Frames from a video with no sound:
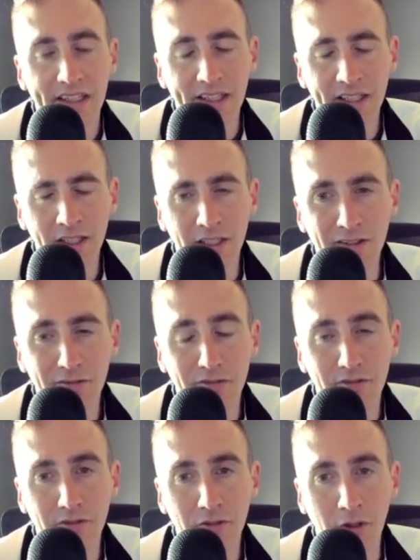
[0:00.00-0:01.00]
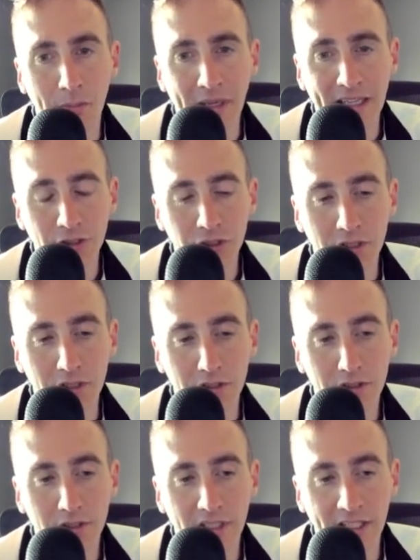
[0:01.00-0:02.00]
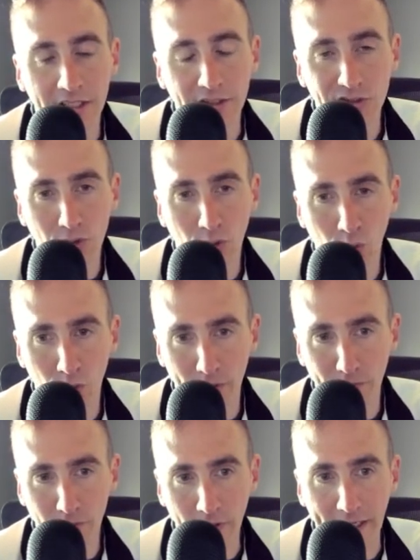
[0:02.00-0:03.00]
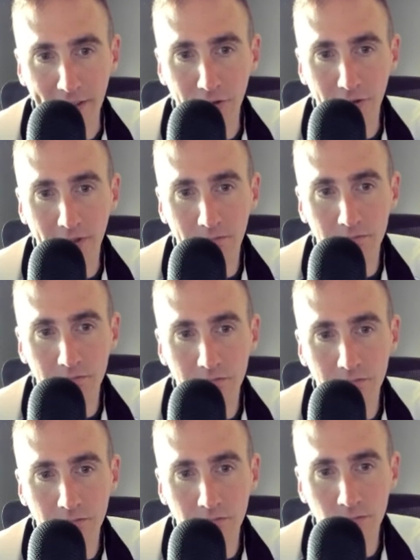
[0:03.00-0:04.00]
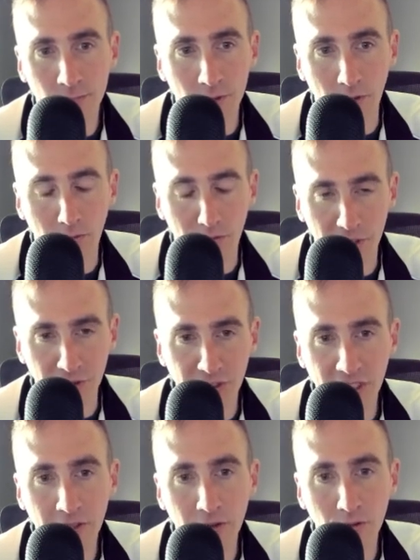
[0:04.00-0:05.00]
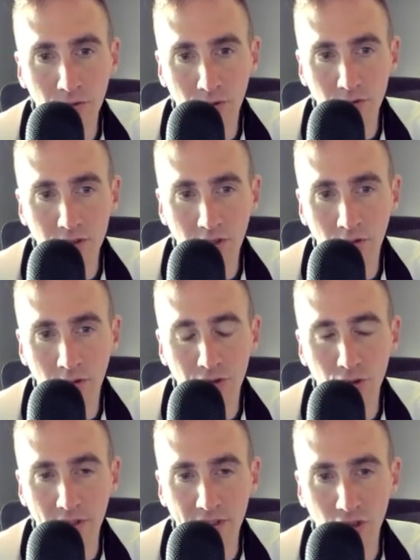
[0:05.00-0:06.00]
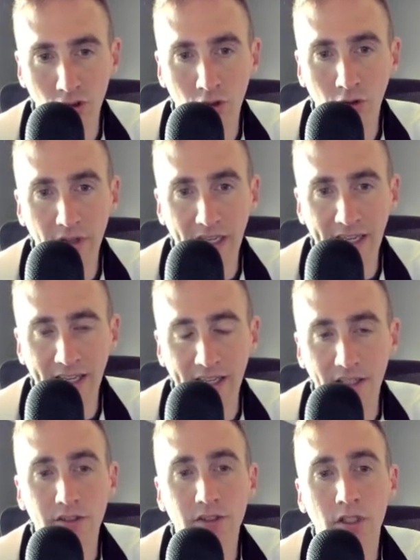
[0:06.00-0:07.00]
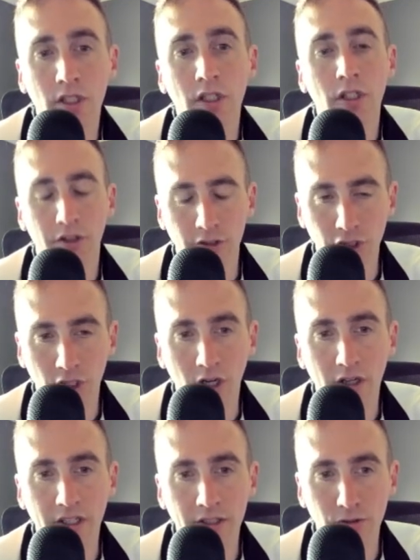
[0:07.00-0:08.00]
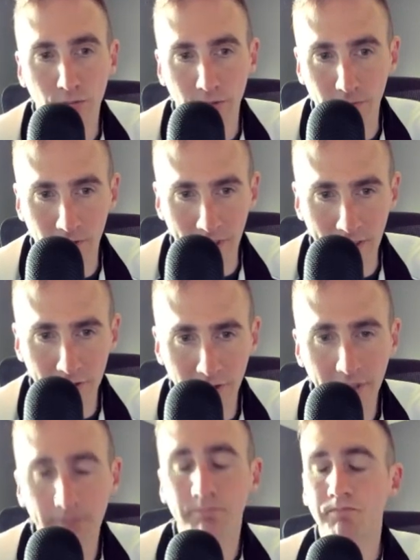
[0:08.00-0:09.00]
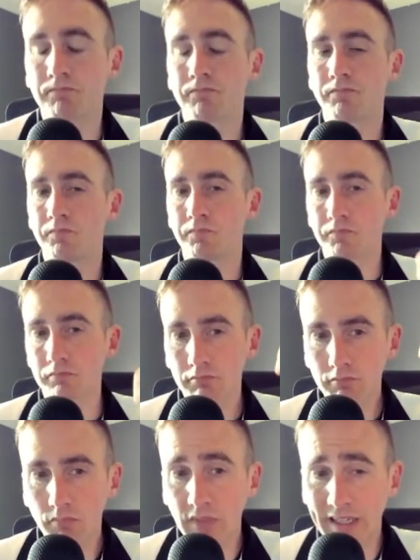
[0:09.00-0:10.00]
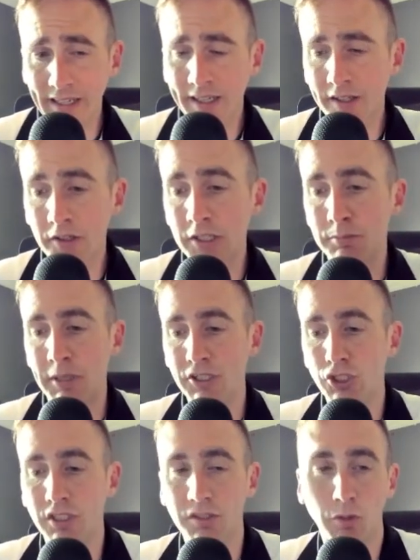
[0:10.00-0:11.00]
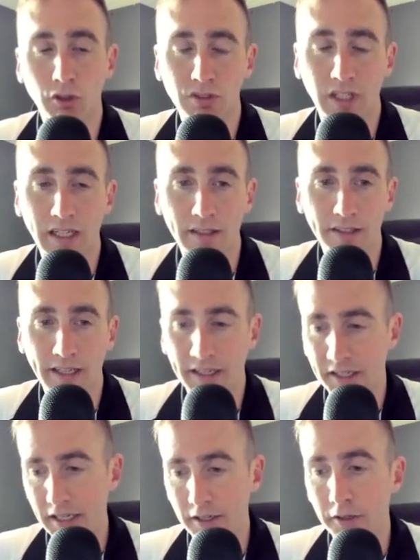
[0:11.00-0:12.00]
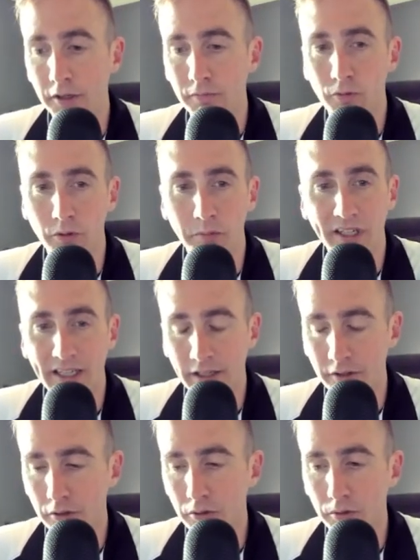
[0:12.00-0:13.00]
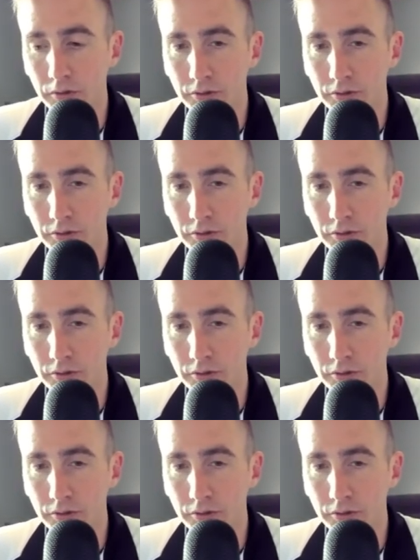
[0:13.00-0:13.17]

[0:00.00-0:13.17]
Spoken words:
the patient is refractory. So continue dual sequential as long as the shock is refractory, and this patient is most likely a candidate for mechanical